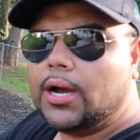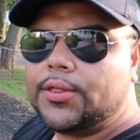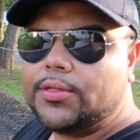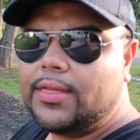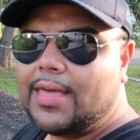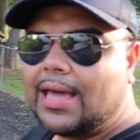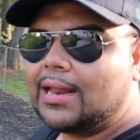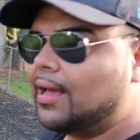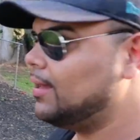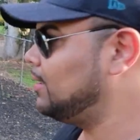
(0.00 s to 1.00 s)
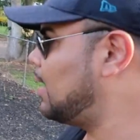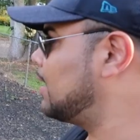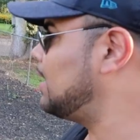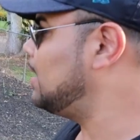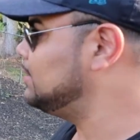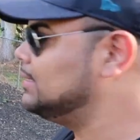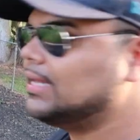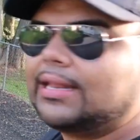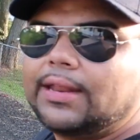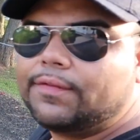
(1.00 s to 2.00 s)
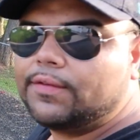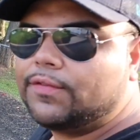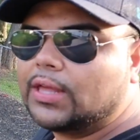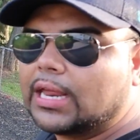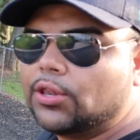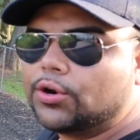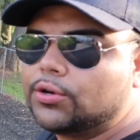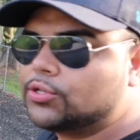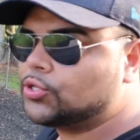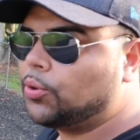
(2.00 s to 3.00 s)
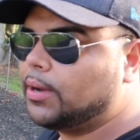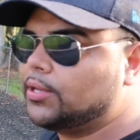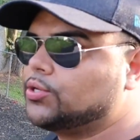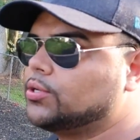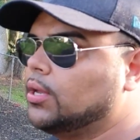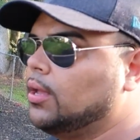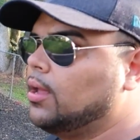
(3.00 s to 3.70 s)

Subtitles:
Other than that, I can honestly say I definitely feel like I learned so much